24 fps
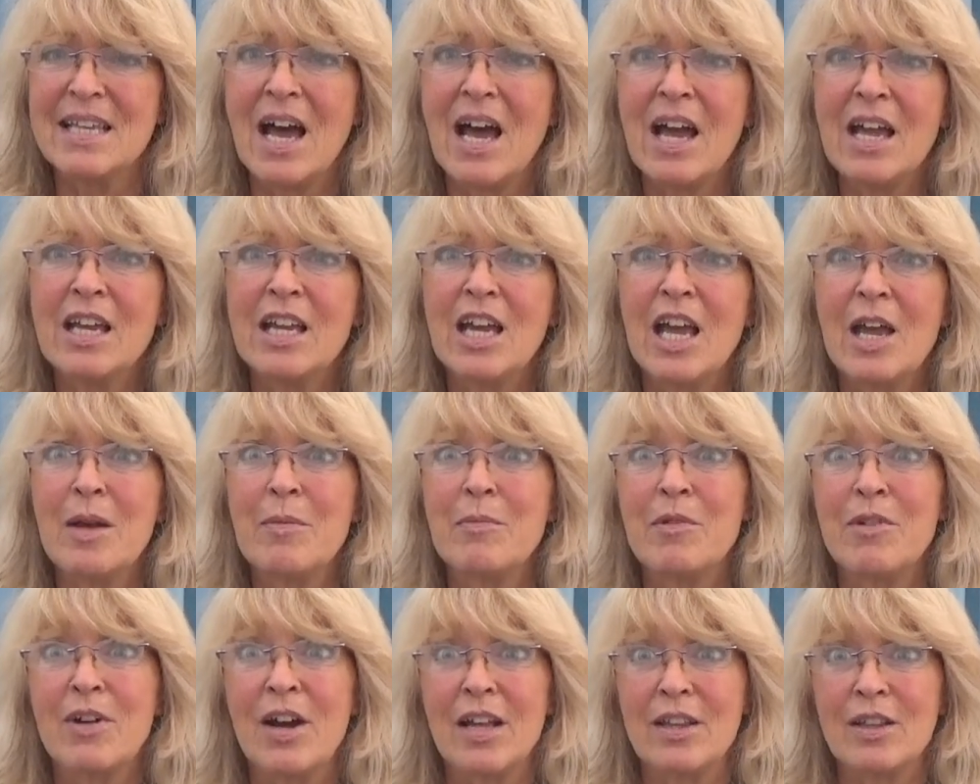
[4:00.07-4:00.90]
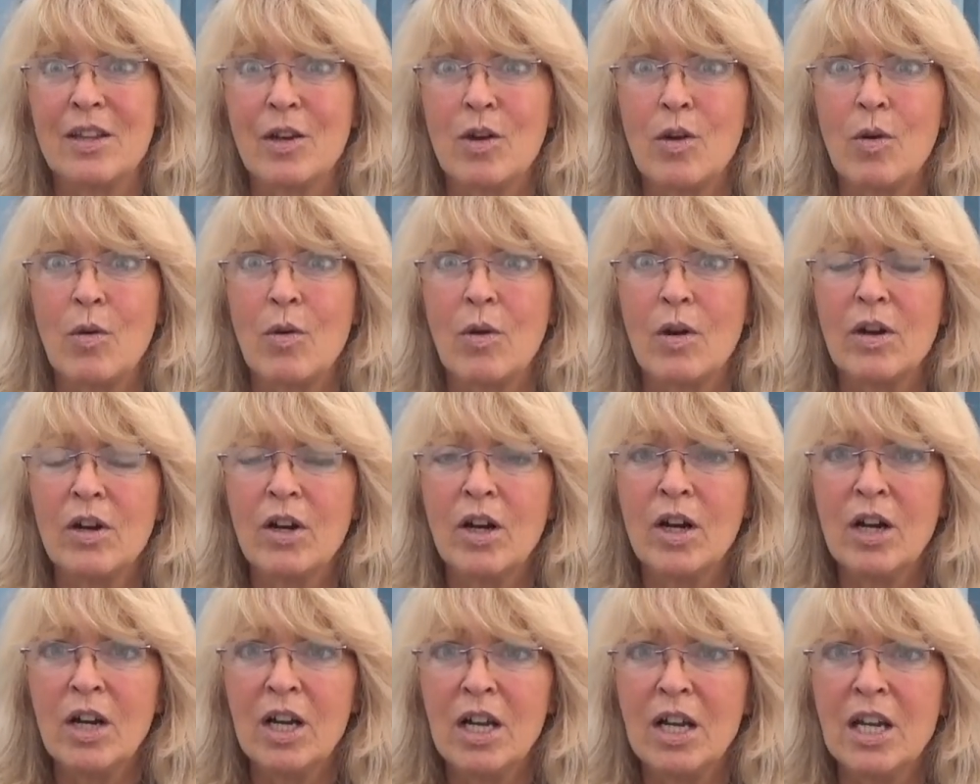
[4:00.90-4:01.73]
I came around the
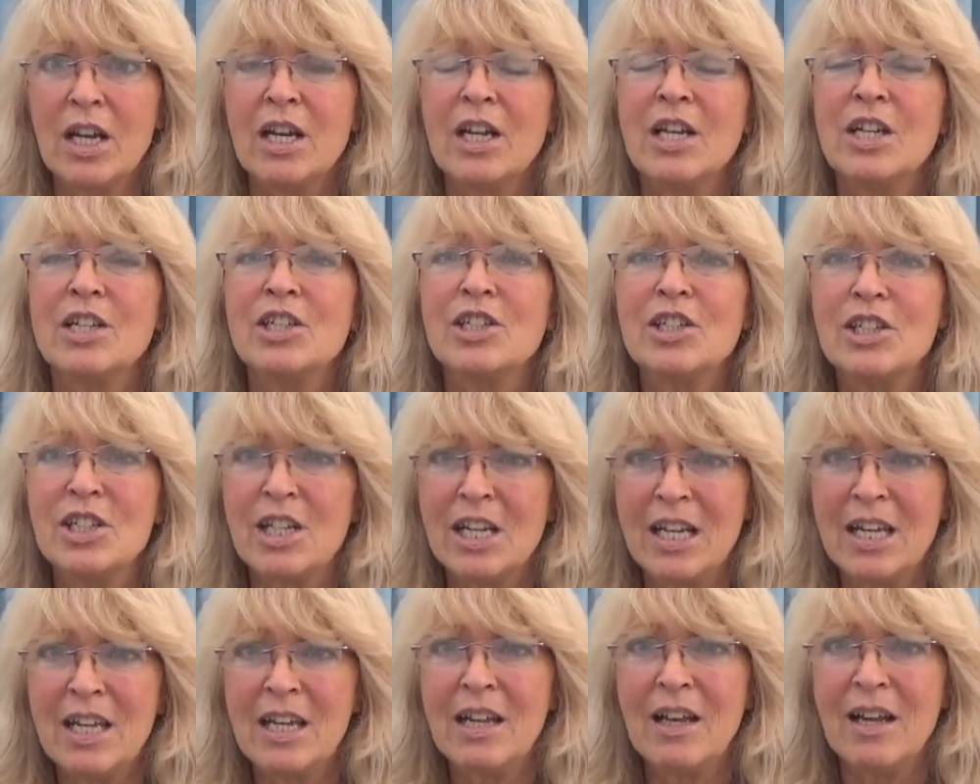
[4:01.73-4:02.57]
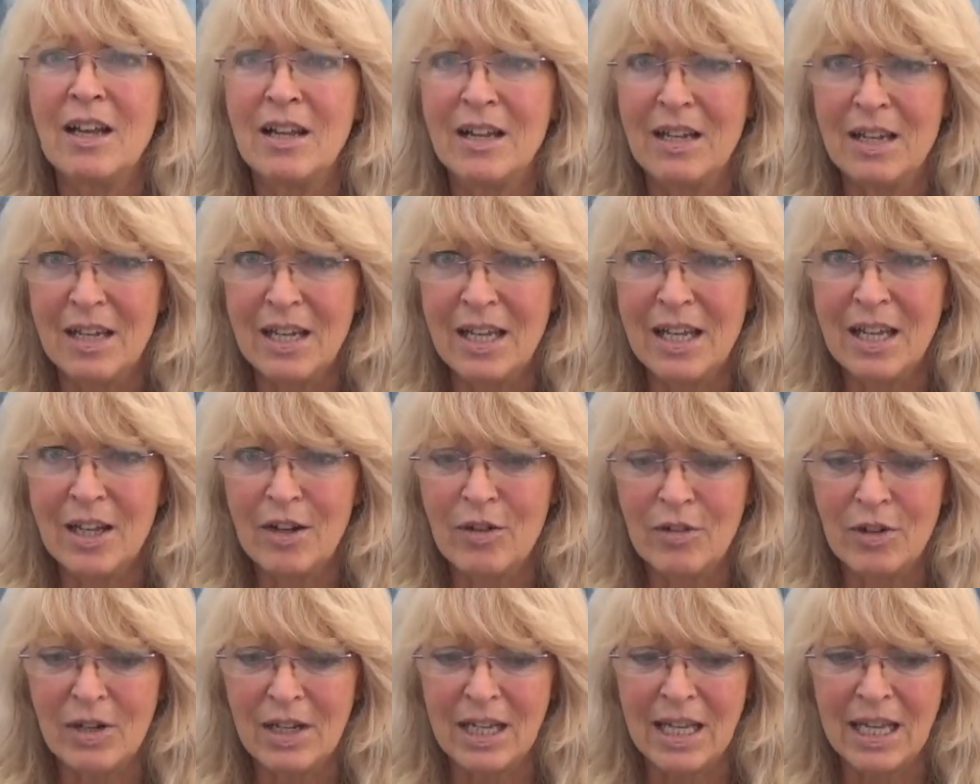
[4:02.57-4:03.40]
corner, she
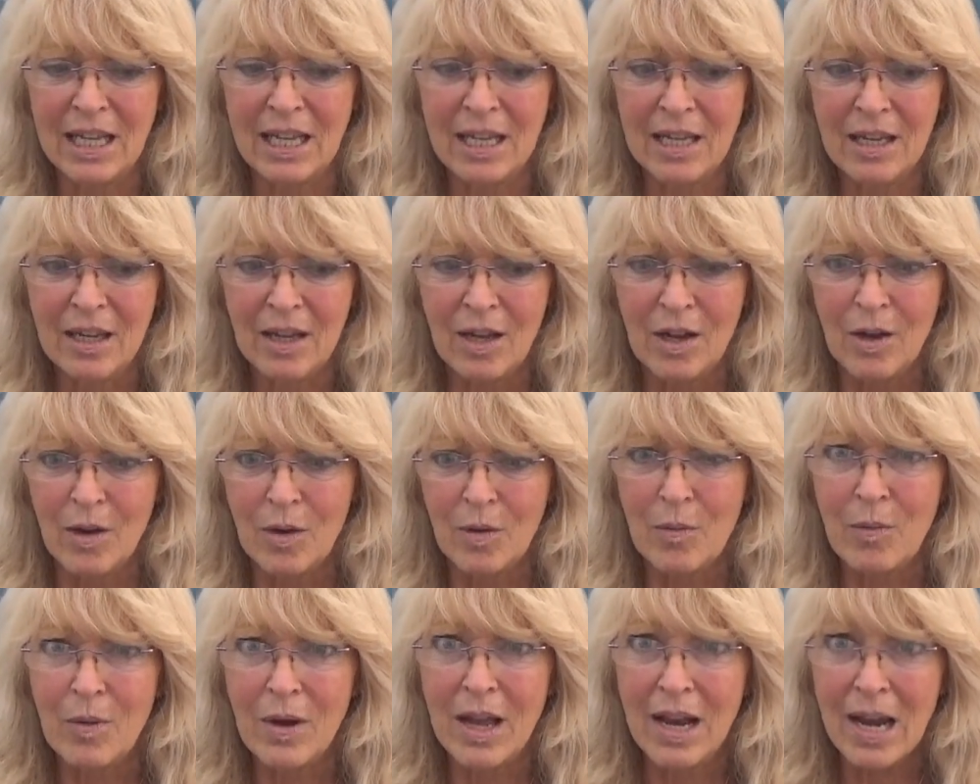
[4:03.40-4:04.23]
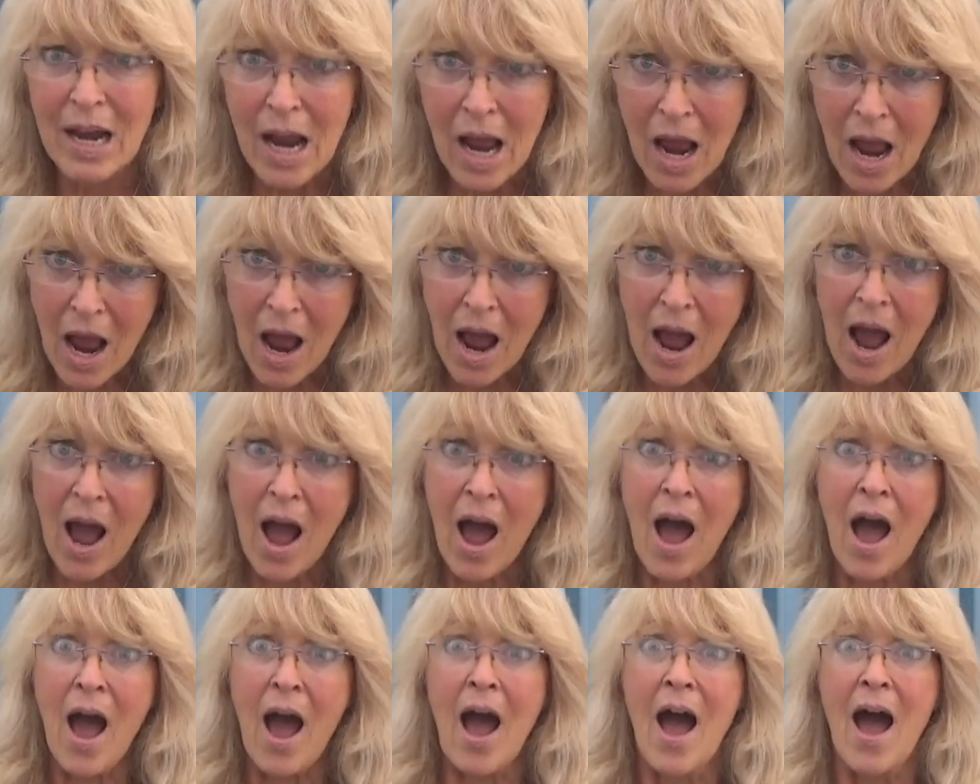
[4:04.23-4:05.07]
literally went,
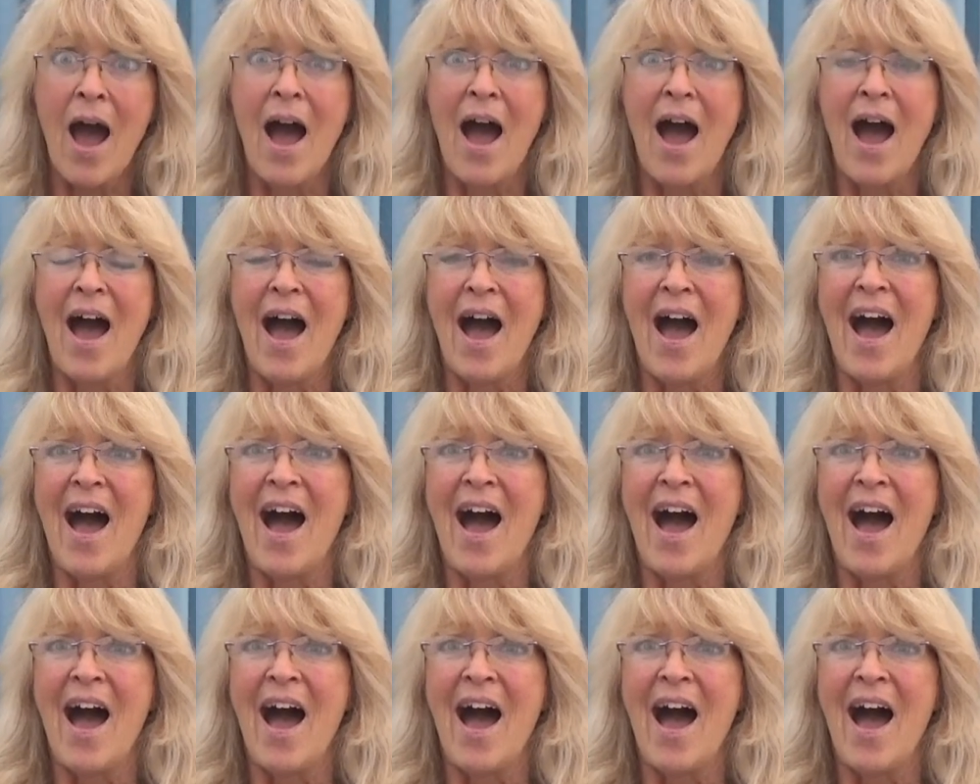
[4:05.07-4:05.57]
"Ah,